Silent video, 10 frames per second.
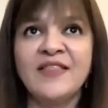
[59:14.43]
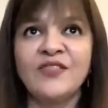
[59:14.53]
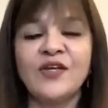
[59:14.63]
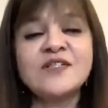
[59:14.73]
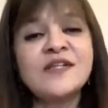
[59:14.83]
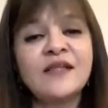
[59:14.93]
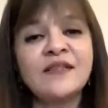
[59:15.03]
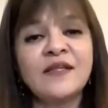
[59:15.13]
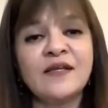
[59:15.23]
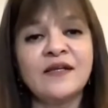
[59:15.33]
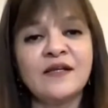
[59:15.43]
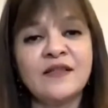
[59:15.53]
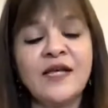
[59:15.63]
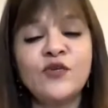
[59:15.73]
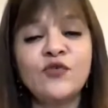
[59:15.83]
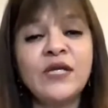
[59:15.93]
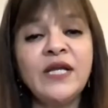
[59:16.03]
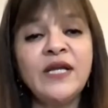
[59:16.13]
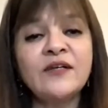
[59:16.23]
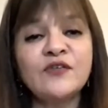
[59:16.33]
There is nothing that you
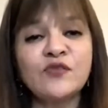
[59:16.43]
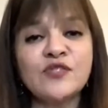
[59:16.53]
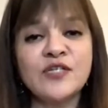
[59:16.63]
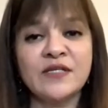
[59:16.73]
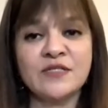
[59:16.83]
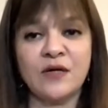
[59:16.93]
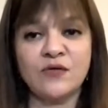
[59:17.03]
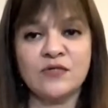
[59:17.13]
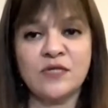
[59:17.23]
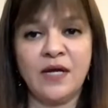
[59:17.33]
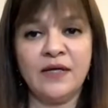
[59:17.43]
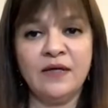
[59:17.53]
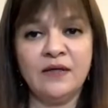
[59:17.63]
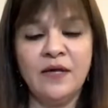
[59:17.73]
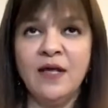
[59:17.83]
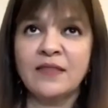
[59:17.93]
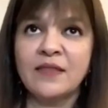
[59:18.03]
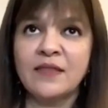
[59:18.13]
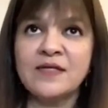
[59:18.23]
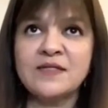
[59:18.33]
need to change outside.
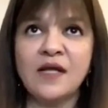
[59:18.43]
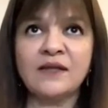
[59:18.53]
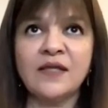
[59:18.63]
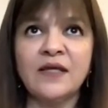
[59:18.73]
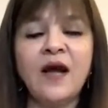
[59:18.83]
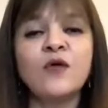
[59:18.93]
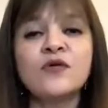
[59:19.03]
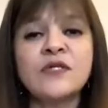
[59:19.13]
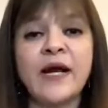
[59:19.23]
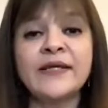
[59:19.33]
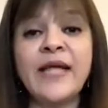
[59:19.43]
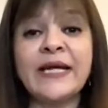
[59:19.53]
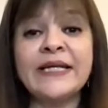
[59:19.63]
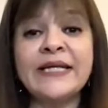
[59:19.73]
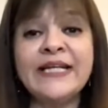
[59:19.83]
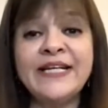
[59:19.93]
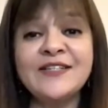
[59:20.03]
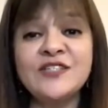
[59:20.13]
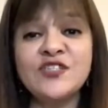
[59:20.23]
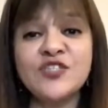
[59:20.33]
There is nothing outside that
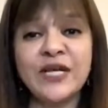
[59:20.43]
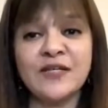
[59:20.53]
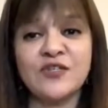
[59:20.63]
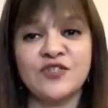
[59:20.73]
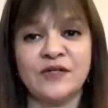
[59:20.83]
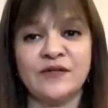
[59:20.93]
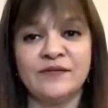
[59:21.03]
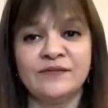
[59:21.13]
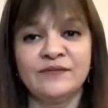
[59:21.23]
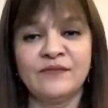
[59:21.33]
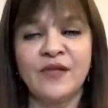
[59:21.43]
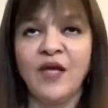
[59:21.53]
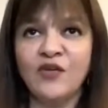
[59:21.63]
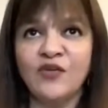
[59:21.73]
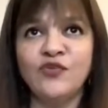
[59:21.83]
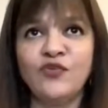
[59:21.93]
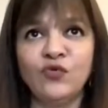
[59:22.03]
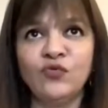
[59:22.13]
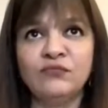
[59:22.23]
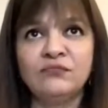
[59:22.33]
needs changing.
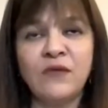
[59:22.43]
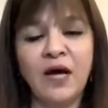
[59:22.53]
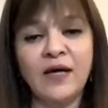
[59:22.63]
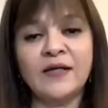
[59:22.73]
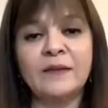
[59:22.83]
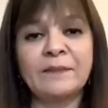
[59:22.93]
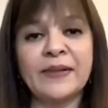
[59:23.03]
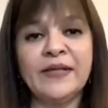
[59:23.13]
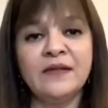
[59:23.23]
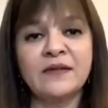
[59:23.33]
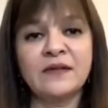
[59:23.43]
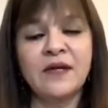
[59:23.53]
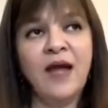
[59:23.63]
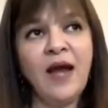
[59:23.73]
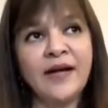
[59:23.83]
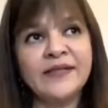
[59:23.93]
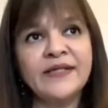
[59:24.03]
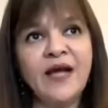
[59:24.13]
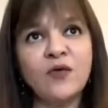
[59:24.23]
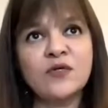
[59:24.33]
You are complete, and
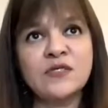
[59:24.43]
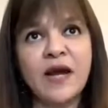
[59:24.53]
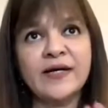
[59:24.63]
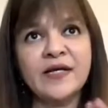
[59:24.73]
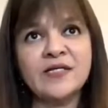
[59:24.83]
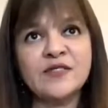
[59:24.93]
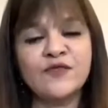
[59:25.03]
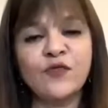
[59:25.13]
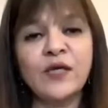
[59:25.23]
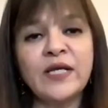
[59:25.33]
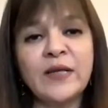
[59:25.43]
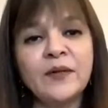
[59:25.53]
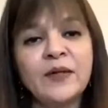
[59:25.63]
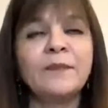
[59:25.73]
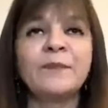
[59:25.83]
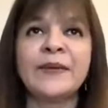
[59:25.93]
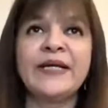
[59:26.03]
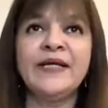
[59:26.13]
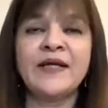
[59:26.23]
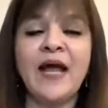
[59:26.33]
the outside is fully
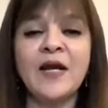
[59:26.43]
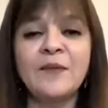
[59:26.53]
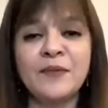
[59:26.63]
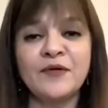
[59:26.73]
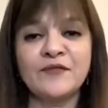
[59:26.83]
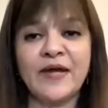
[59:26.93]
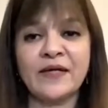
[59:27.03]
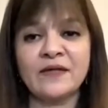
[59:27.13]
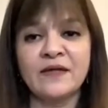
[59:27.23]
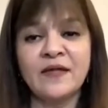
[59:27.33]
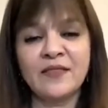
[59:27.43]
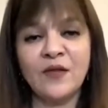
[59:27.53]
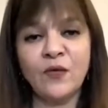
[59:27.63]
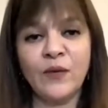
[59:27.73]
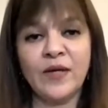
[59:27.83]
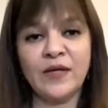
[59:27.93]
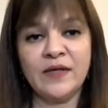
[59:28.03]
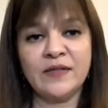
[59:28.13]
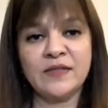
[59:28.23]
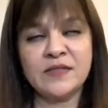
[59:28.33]
complete and perfect the way
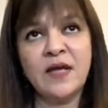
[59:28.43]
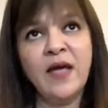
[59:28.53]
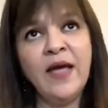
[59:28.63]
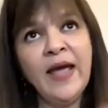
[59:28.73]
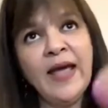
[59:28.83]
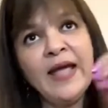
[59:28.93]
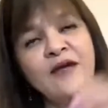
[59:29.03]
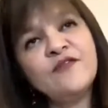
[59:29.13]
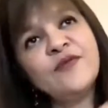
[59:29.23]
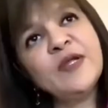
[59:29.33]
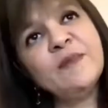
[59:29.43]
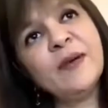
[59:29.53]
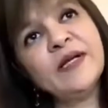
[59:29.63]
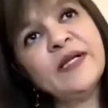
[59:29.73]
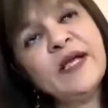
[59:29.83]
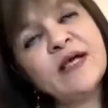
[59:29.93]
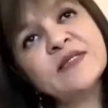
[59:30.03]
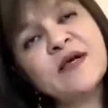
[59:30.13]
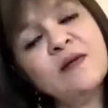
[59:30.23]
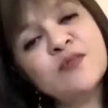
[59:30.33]
it is. Everybody has
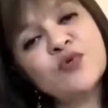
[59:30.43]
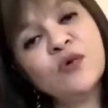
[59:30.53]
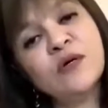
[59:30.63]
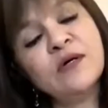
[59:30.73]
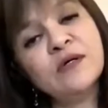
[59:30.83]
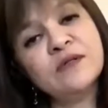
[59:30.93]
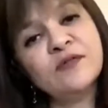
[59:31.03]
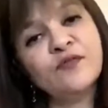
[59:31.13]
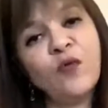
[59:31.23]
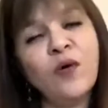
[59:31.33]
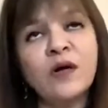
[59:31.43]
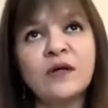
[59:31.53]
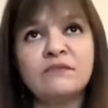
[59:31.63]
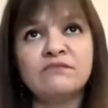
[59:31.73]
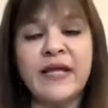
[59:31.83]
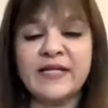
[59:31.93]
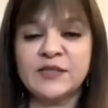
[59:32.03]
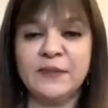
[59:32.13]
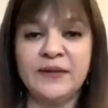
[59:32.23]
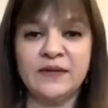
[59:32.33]
come to earth for
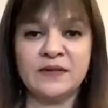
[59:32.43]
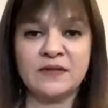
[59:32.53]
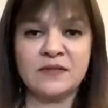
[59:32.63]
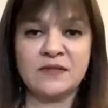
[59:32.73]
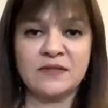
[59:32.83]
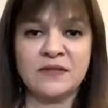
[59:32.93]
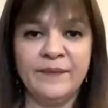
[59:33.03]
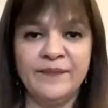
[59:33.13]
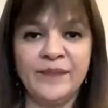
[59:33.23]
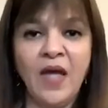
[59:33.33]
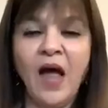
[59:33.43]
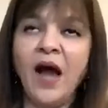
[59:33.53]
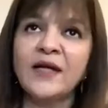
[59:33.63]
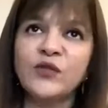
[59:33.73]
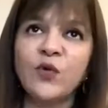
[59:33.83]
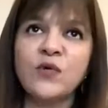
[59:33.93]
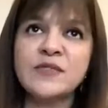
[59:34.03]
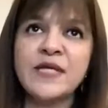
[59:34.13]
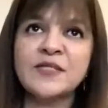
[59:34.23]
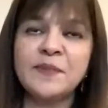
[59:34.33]
experiences, and those
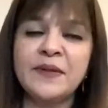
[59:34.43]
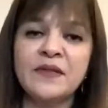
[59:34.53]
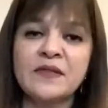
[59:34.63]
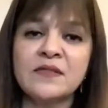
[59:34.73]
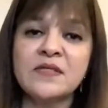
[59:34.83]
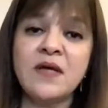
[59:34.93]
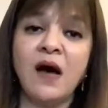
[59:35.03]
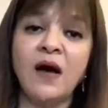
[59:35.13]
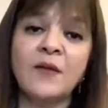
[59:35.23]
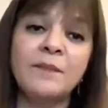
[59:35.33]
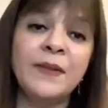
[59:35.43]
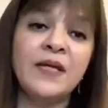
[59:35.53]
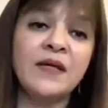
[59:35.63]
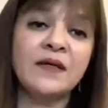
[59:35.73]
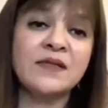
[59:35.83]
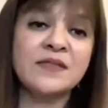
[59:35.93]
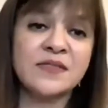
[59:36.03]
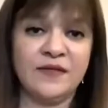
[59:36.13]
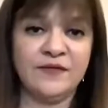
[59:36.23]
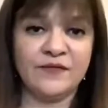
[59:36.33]
experiences are being
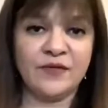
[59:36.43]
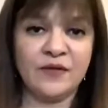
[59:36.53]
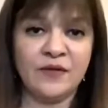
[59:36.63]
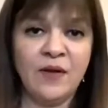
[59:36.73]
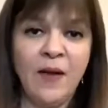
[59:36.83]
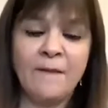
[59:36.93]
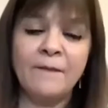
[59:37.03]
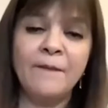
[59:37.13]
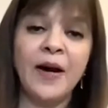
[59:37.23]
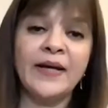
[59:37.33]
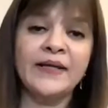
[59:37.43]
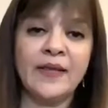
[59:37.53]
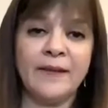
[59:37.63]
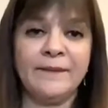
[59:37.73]
received by them.